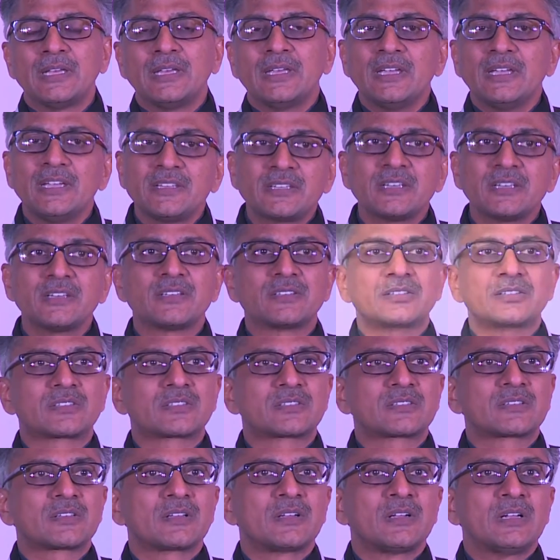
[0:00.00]
It is
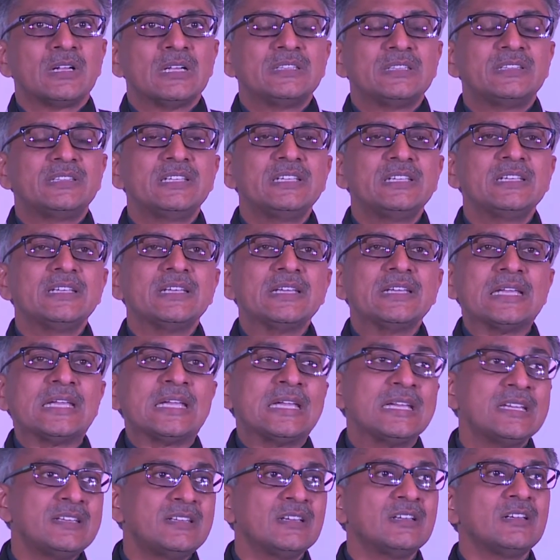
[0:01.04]
the
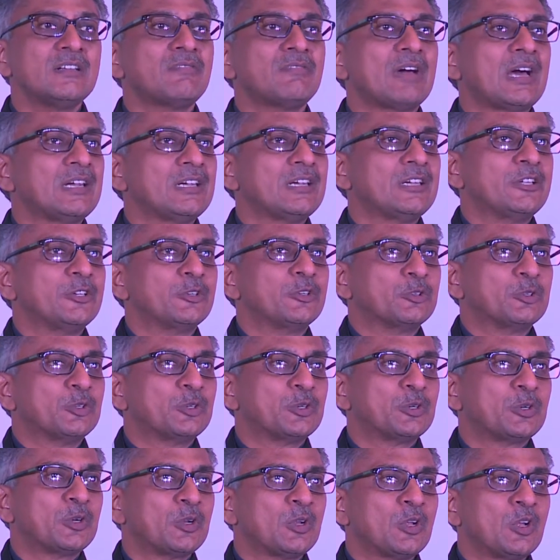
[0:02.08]
hidden value
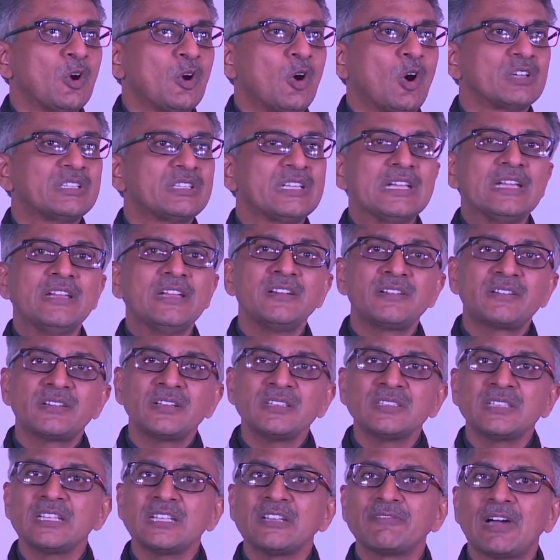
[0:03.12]
or the
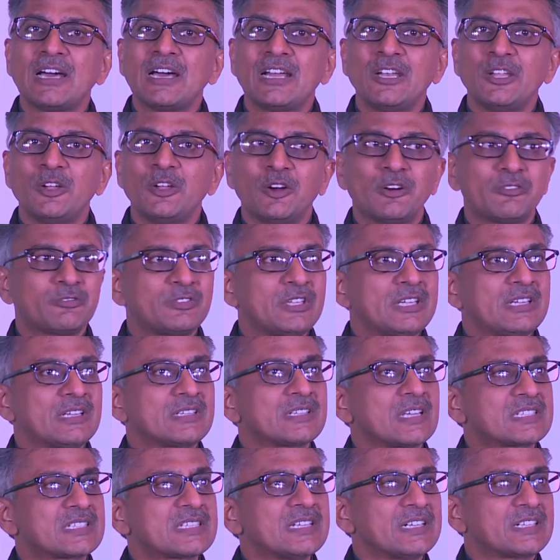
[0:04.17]
intrinsic value of the
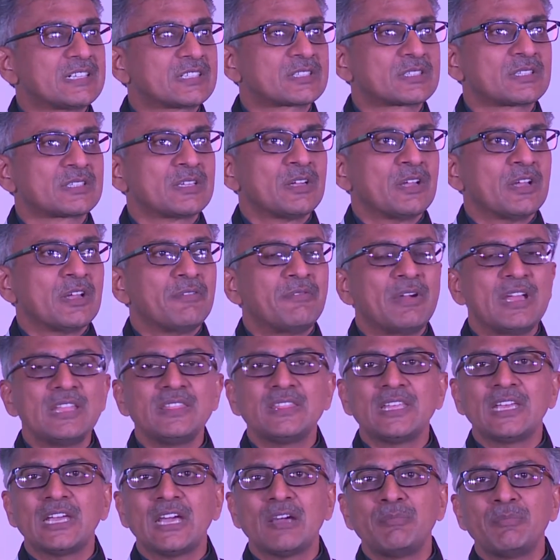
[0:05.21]
assets when
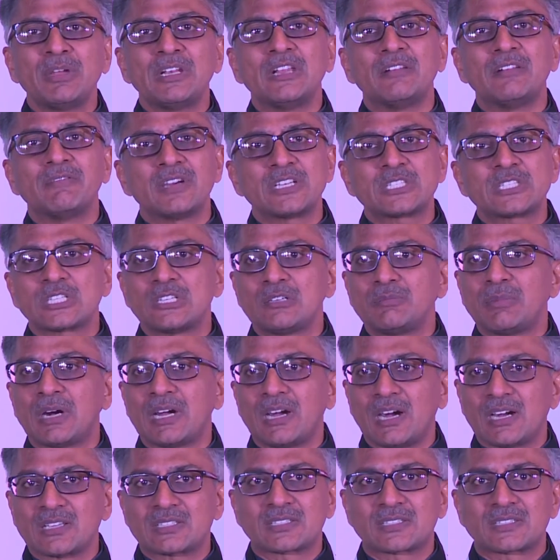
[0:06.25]
they have been invested by
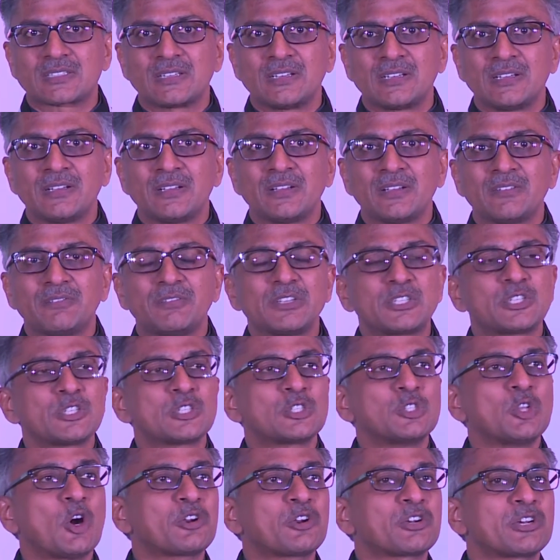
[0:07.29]
us, which is
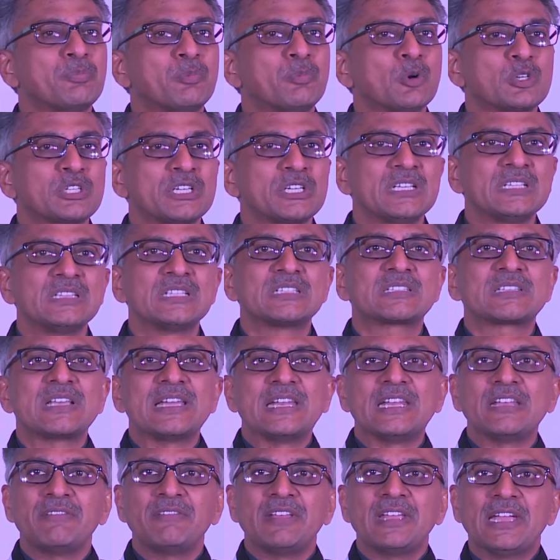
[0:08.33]
not reported in this
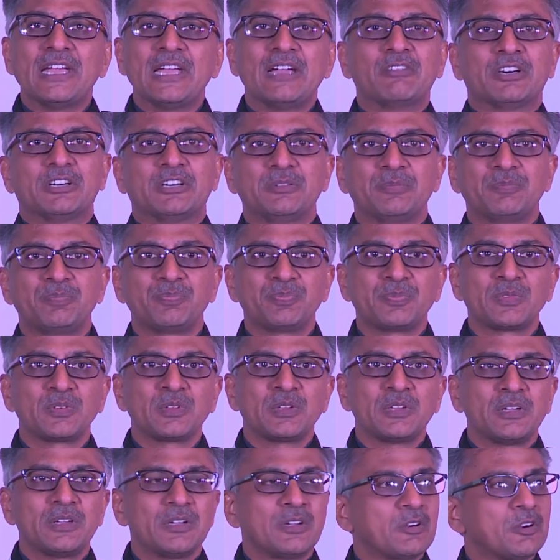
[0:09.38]
NAV ever.
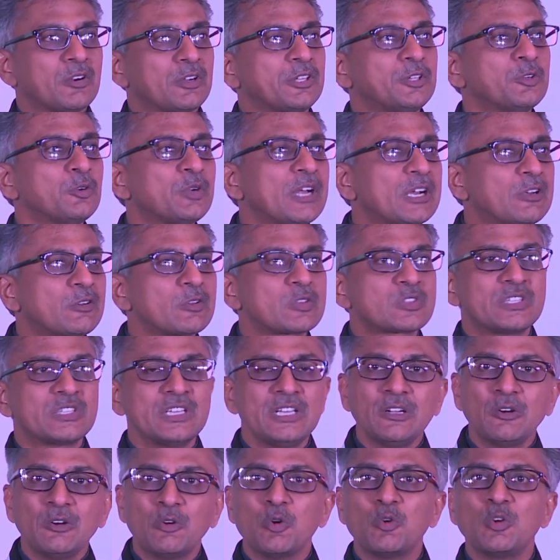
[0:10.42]
You get to
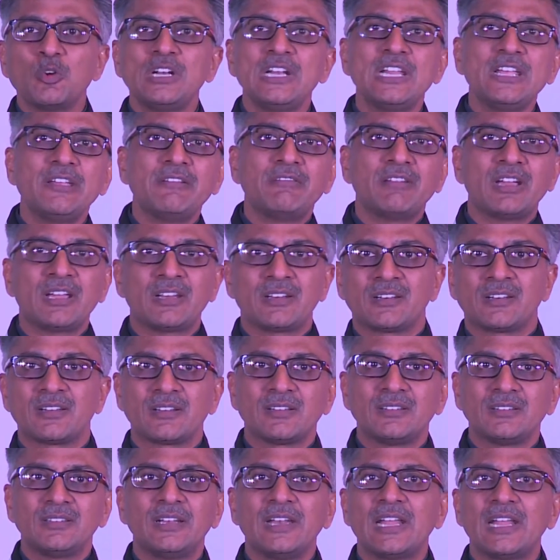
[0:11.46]
see only when
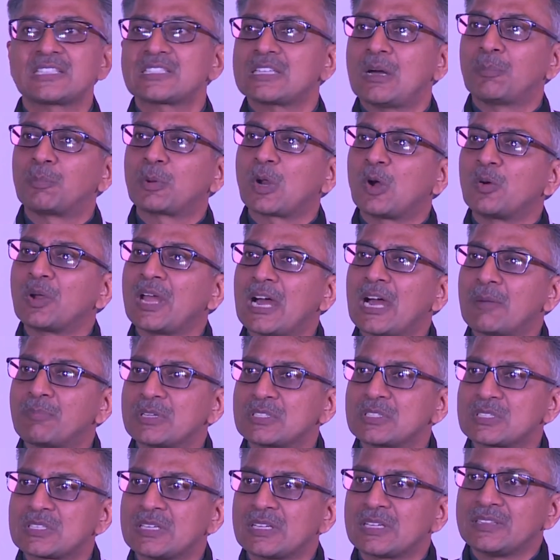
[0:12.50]
the next up round
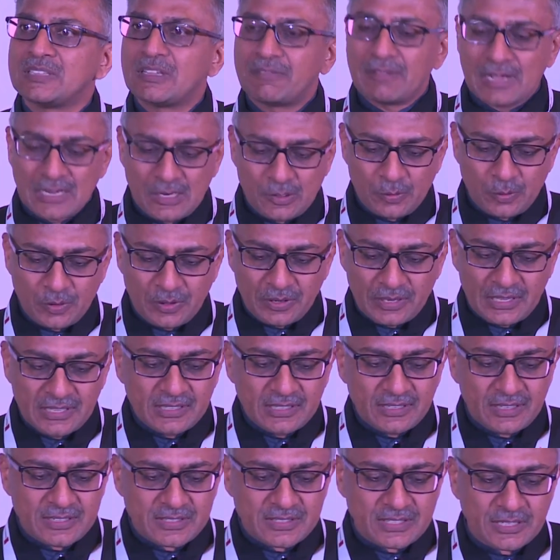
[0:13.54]
happens, the value
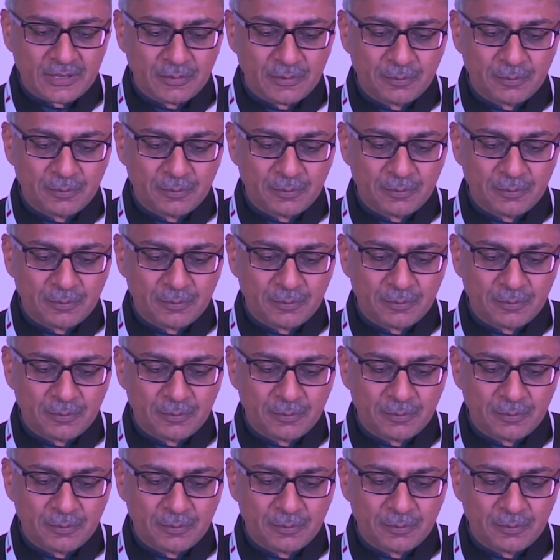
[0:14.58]
increasing.